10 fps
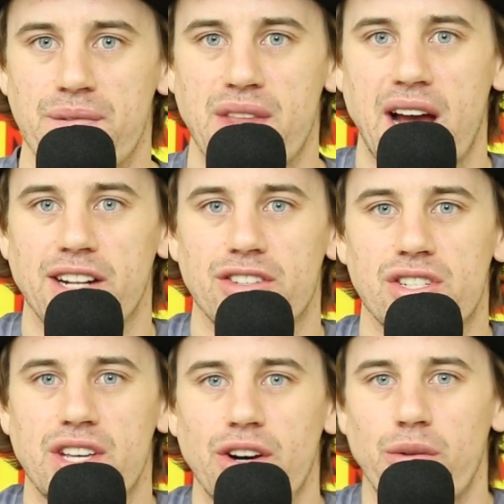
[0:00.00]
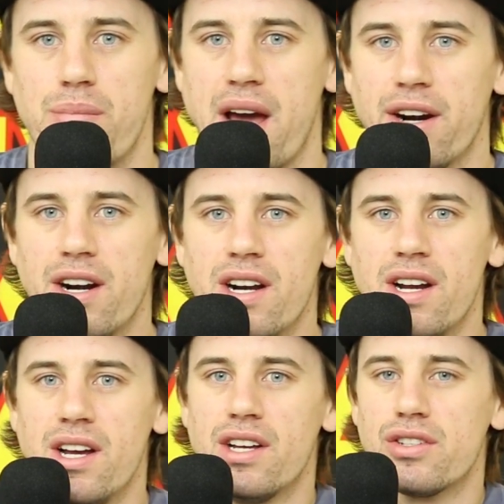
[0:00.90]
that skill better.
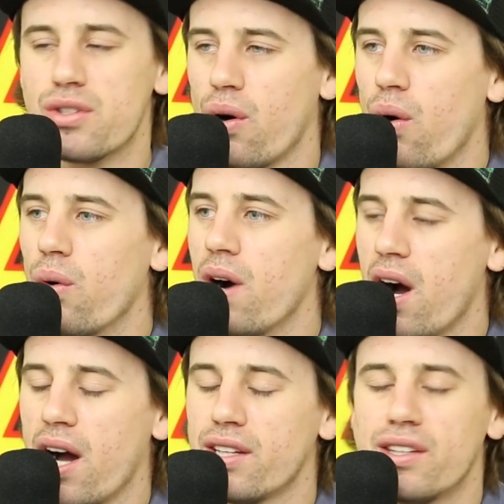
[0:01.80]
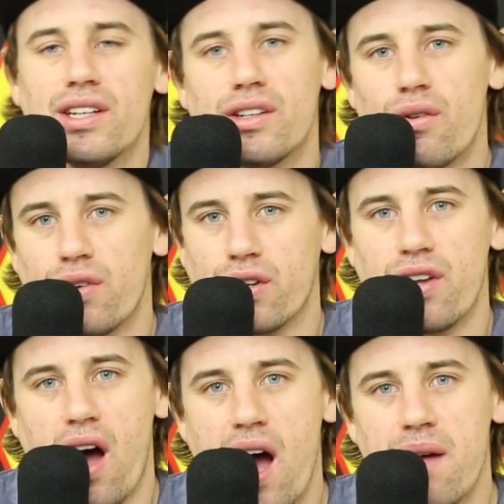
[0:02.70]
So I think over
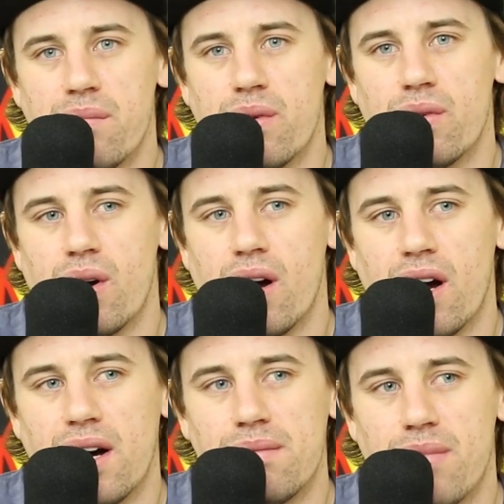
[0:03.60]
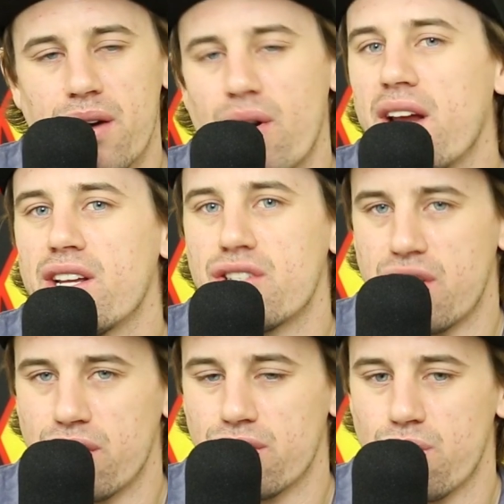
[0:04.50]
time, my writing
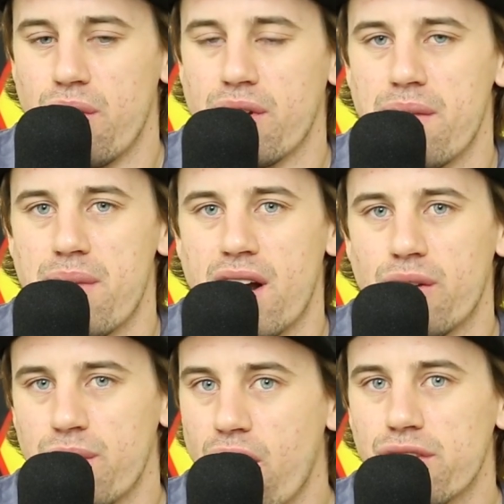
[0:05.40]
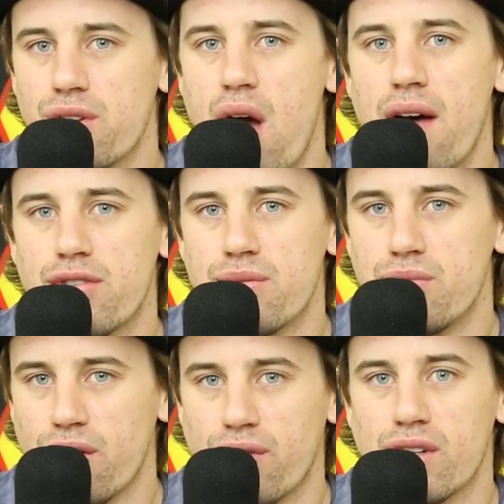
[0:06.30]
skills will get better. We also have some
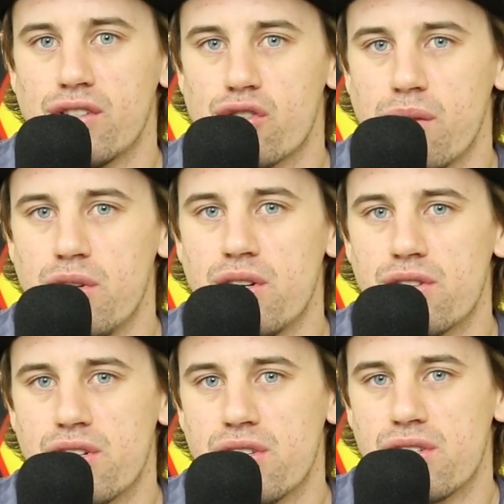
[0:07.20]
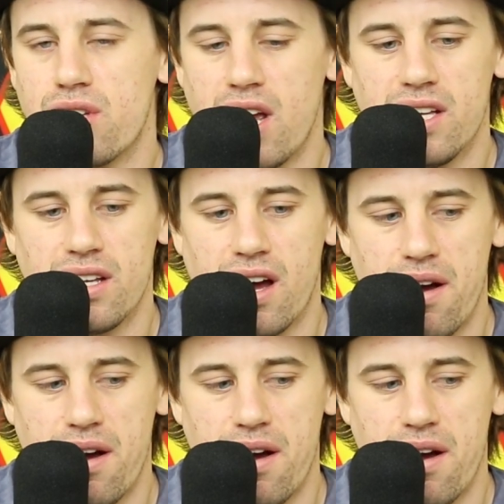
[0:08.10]
different contributors to the site.